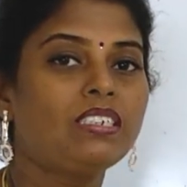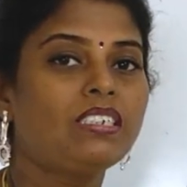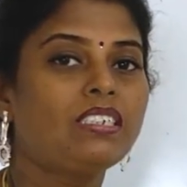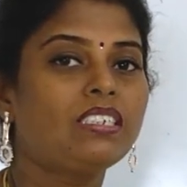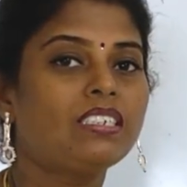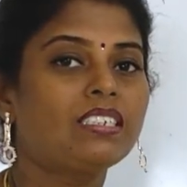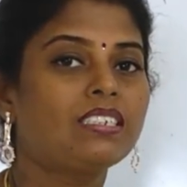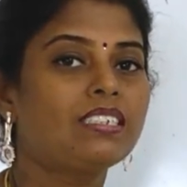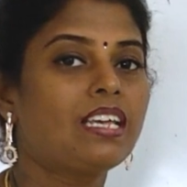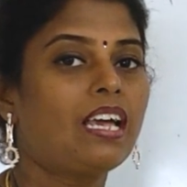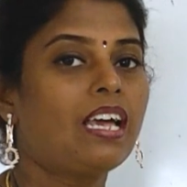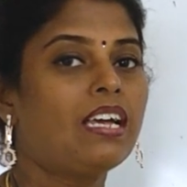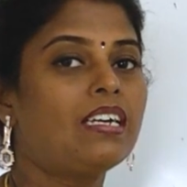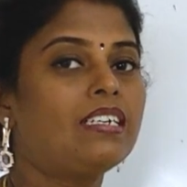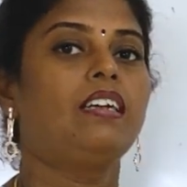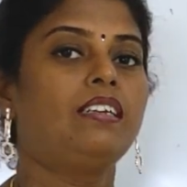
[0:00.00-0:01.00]
is
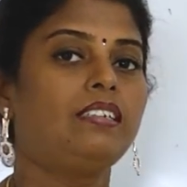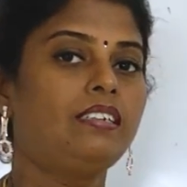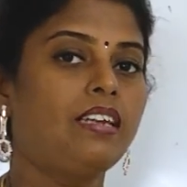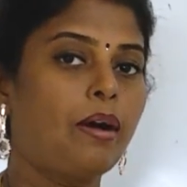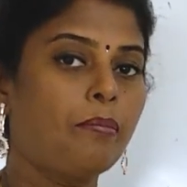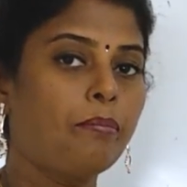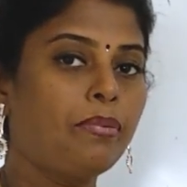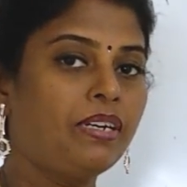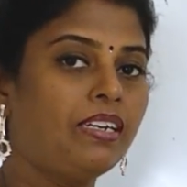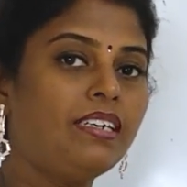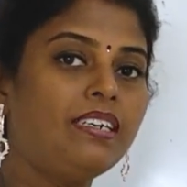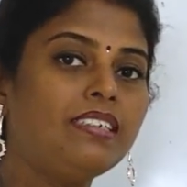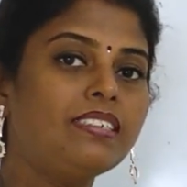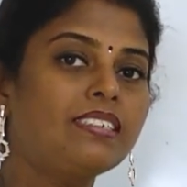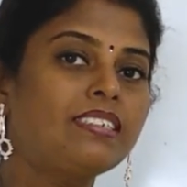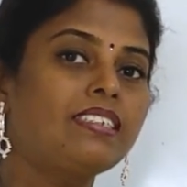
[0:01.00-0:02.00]

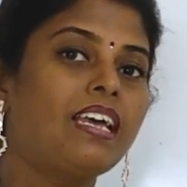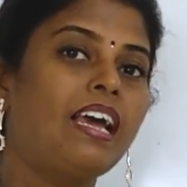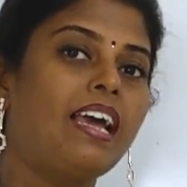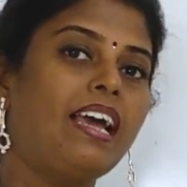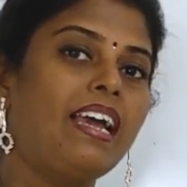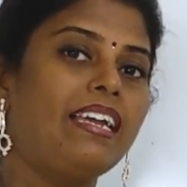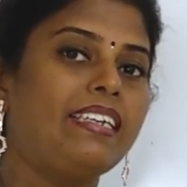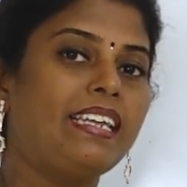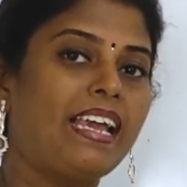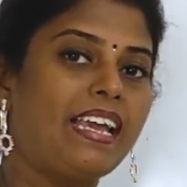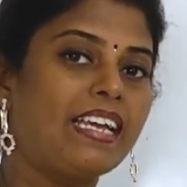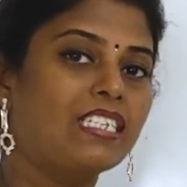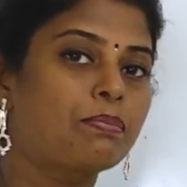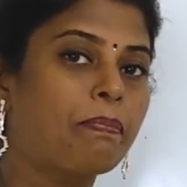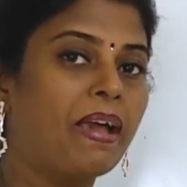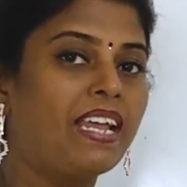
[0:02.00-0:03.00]
numbers and
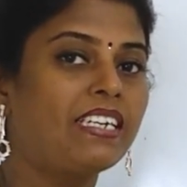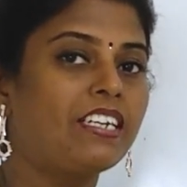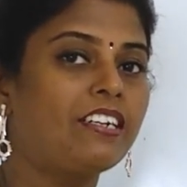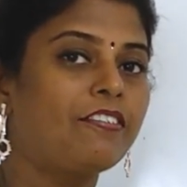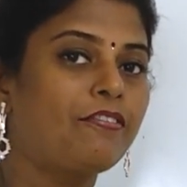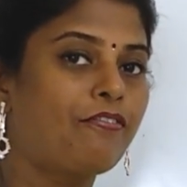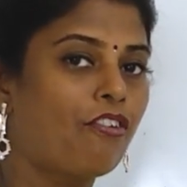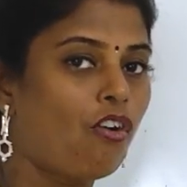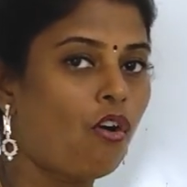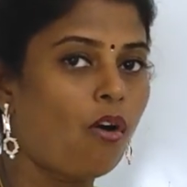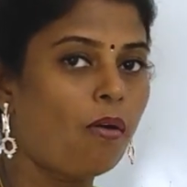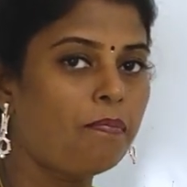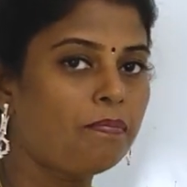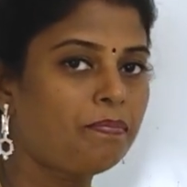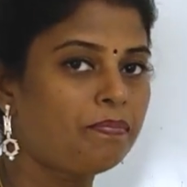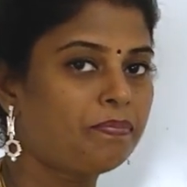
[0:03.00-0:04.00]
expanded
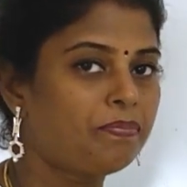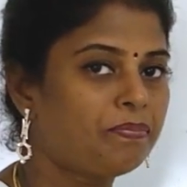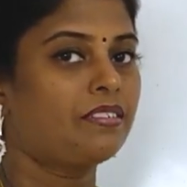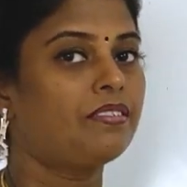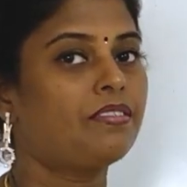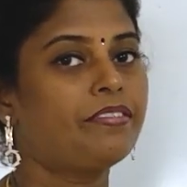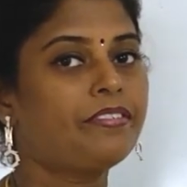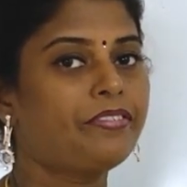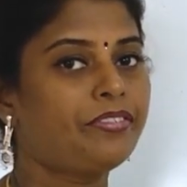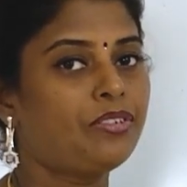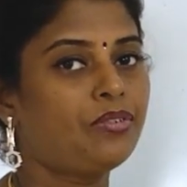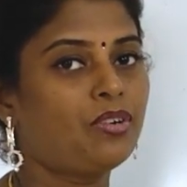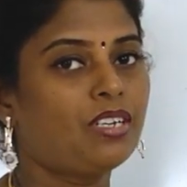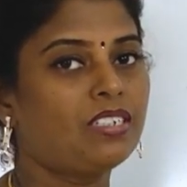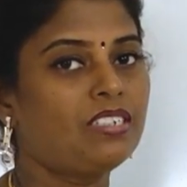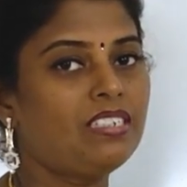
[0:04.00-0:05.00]
form. Fifth
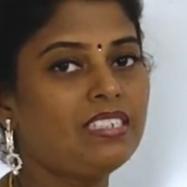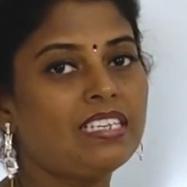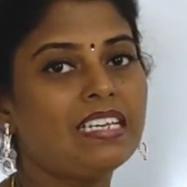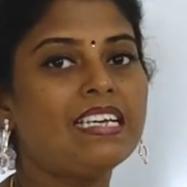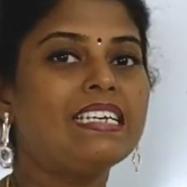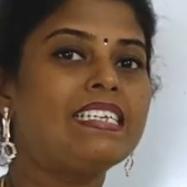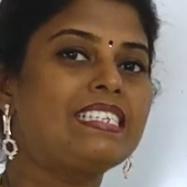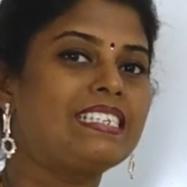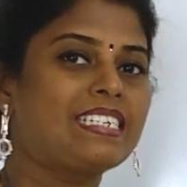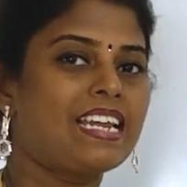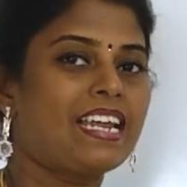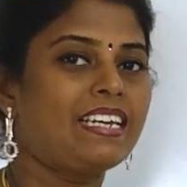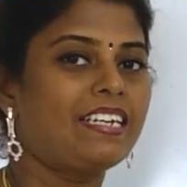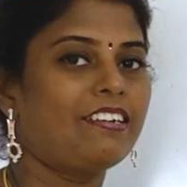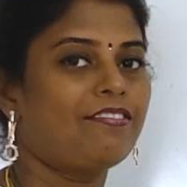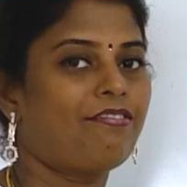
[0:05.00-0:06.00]
one is
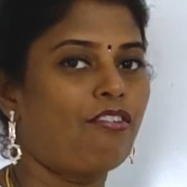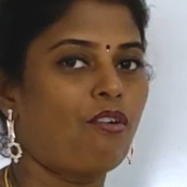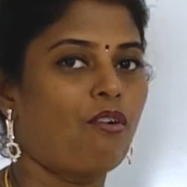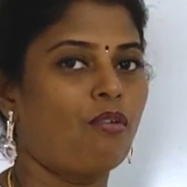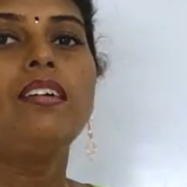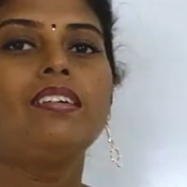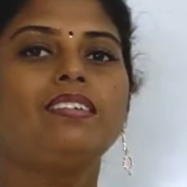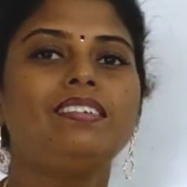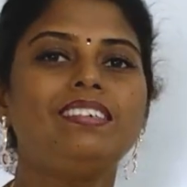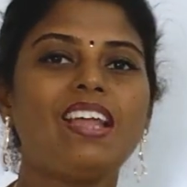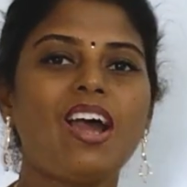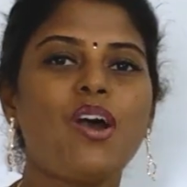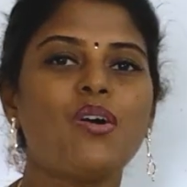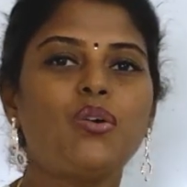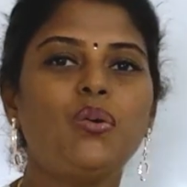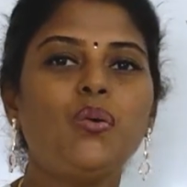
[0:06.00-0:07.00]
standard form.
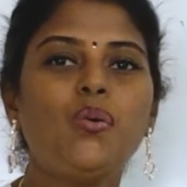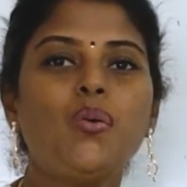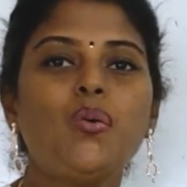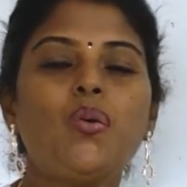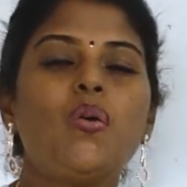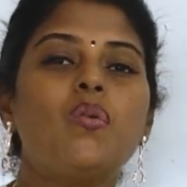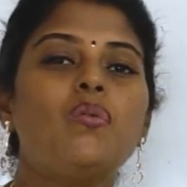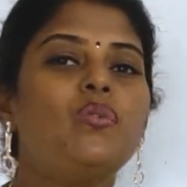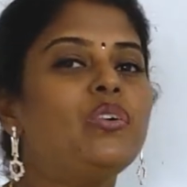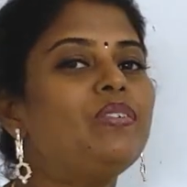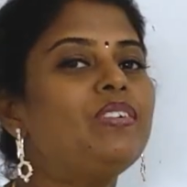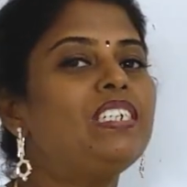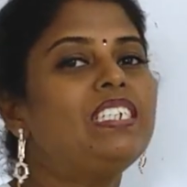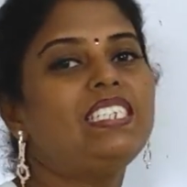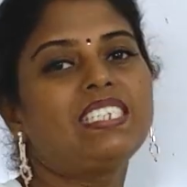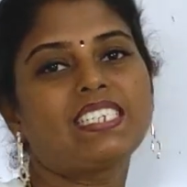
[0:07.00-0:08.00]
Now we
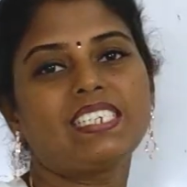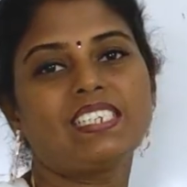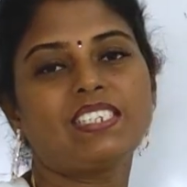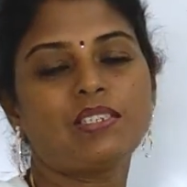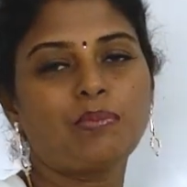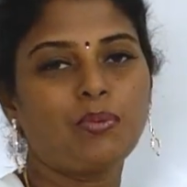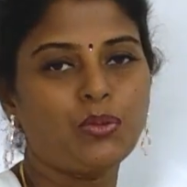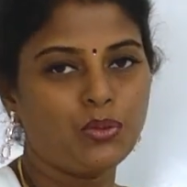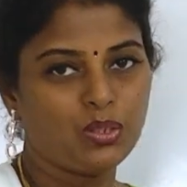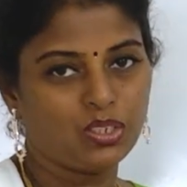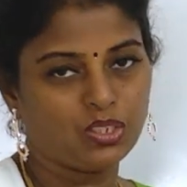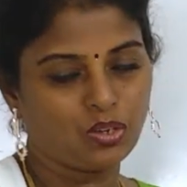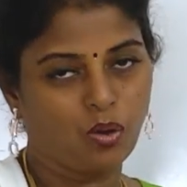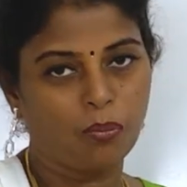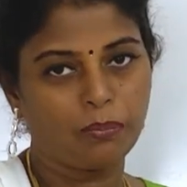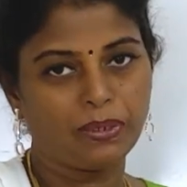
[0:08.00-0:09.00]
will discuss about the
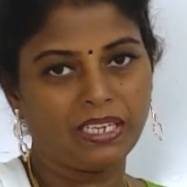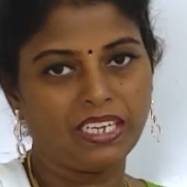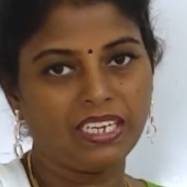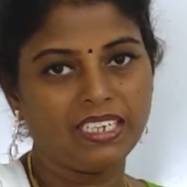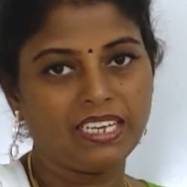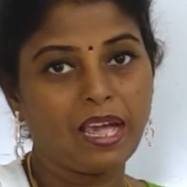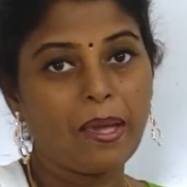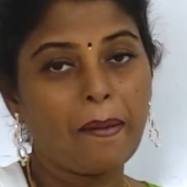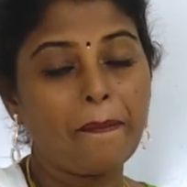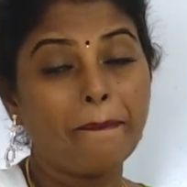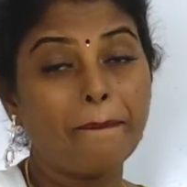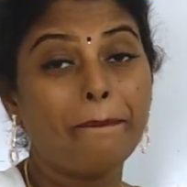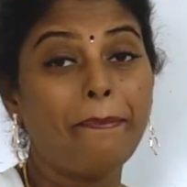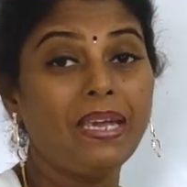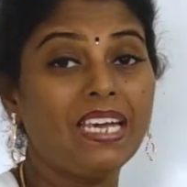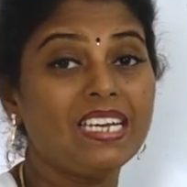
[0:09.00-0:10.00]

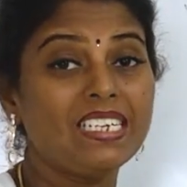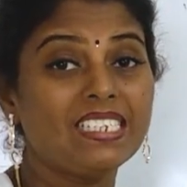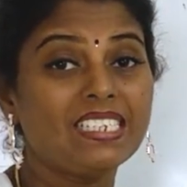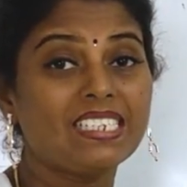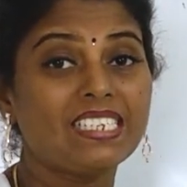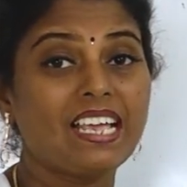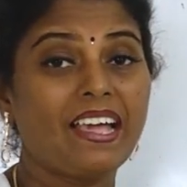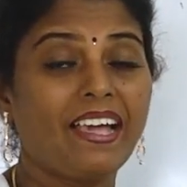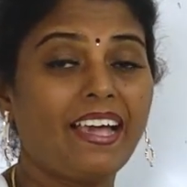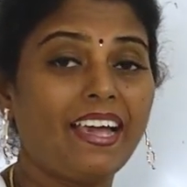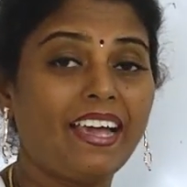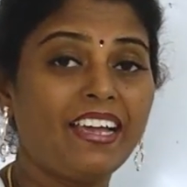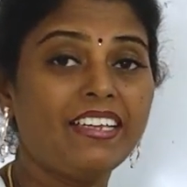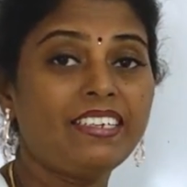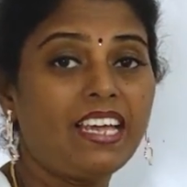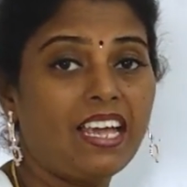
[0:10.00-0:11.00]
topic base
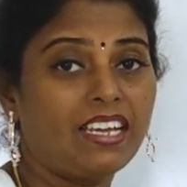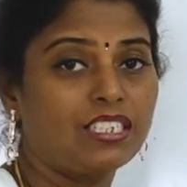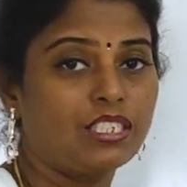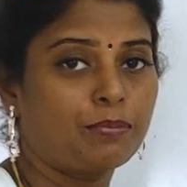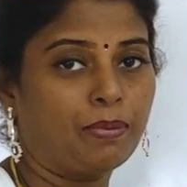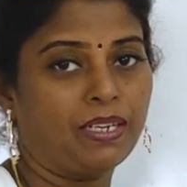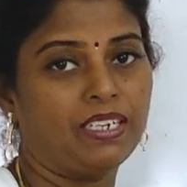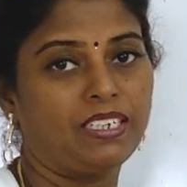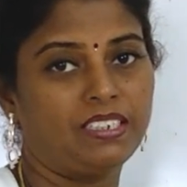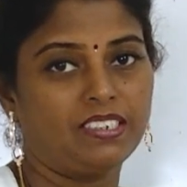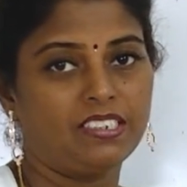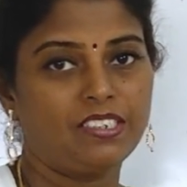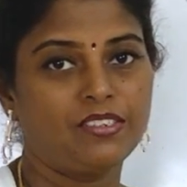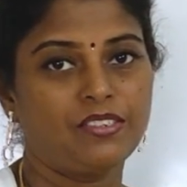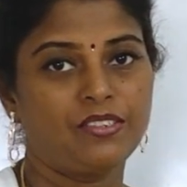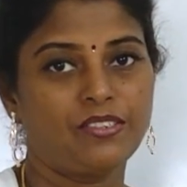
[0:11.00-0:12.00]
and exponent.
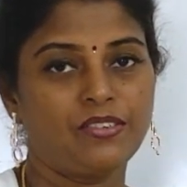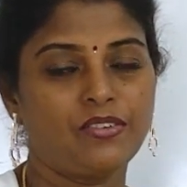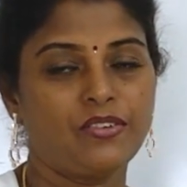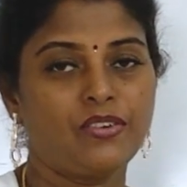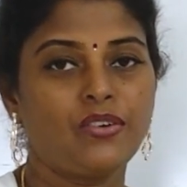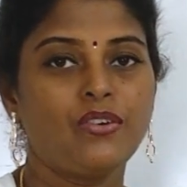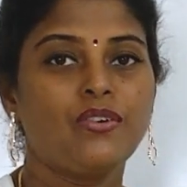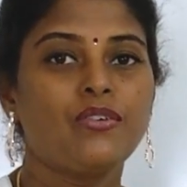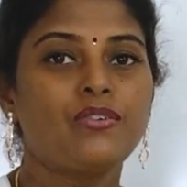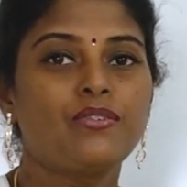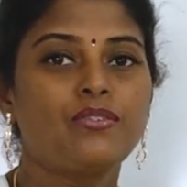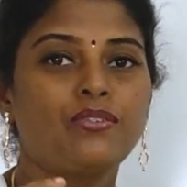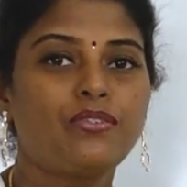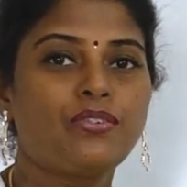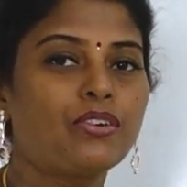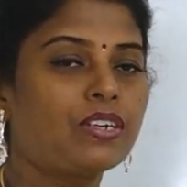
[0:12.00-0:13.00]
For